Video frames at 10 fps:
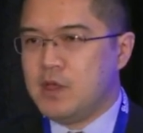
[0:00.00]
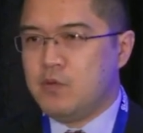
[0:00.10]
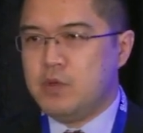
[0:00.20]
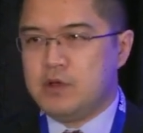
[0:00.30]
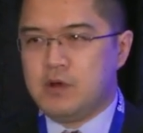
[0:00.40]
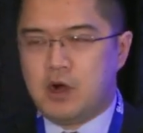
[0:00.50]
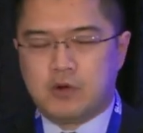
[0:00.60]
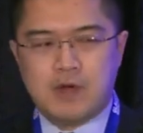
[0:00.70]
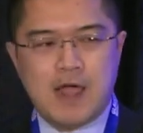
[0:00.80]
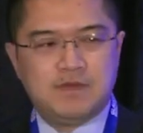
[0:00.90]
we, our
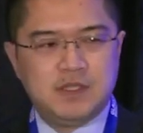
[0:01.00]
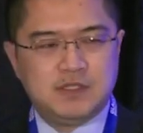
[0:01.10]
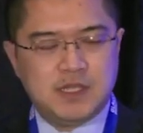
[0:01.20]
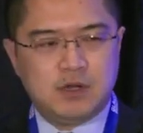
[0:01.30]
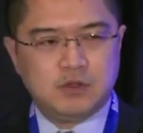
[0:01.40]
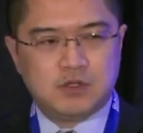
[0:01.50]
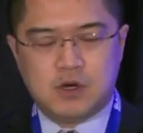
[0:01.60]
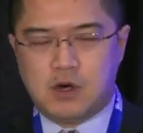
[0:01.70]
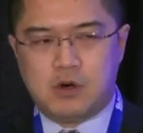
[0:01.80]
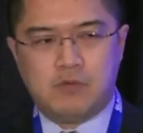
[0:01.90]
grafted cells
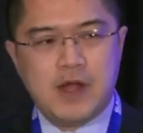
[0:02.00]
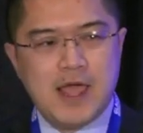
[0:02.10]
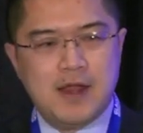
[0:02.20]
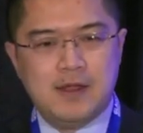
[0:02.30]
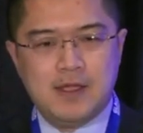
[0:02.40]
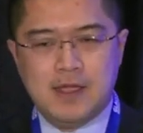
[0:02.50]
are red,